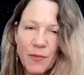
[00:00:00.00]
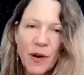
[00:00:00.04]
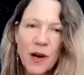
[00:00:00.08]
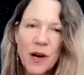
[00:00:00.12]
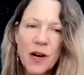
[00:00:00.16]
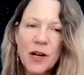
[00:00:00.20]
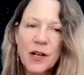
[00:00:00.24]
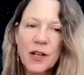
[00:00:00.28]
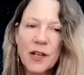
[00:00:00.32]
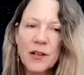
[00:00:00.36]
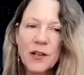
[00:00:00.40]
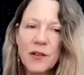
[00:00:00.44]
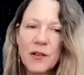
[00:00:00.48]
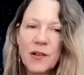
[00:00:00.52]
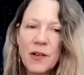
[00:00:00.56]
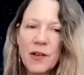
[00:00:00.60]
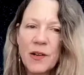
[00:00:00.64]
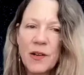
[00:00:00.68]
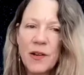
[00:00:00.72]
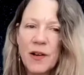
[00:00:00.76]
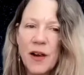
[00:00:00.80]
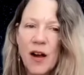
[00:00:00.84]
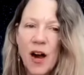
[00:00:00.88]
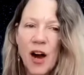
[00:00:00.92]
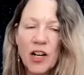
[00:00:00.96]
mark,
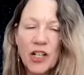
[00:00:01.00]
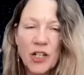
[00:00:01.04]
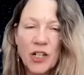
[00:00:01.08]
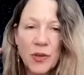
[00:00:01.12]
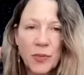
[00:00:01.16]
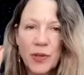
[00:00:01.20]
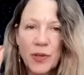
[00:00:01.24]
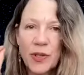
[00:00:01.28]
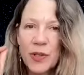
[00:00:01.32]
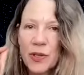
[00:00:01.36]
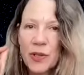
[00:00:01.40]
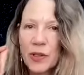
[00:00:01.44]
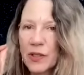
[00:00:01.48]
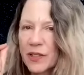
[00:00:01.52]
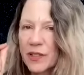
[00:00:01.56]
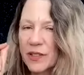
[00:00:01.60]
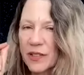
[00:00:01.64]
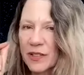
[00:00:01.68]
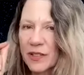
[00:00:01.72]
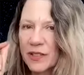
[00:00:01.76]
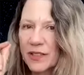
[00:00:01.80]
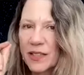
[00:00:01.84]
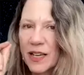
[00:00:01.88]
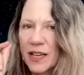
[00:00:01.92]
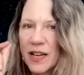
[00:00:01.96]
entrepreneurial
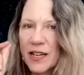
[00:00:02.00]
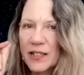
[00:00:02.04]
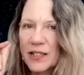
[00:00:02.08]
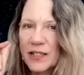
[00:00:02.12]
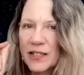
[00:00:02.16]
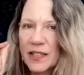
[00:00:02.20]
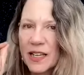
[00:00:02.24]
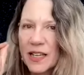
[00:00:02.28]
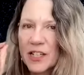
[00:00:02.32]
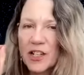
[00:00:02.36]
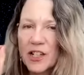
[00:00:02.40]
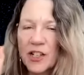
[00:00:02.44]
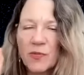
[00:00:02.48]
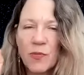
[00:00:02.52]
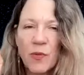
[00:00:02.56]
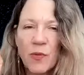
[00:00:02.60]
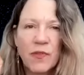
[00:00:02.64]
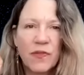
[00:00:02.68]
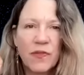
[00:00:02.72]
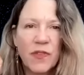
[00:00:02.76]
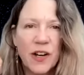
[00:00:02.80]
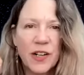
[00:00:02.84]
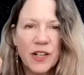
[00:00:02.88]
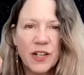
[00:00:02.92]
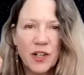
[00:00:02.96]
success, and just more
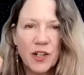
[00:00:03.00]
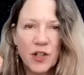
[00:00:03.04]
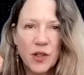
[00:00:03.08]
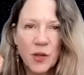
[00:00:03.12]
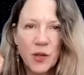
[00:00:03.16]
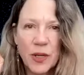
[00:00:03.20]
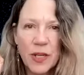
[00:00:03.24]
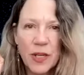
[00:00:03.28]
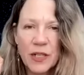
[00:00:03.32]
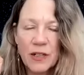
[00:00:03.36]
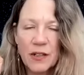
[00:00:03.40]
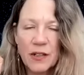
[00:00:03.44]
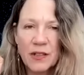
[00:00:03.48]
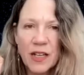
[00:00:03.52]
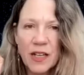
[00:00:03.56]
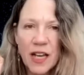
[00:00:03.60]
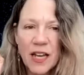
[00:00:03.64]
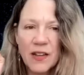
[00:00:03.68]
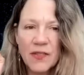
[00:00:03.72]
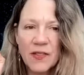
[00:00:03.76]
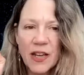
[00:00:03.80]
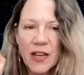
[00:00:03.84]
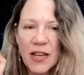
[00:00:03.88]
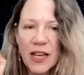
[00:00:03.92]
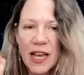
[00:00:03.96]
fun and joy in your
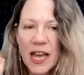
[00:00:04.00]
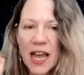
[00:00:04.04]
life.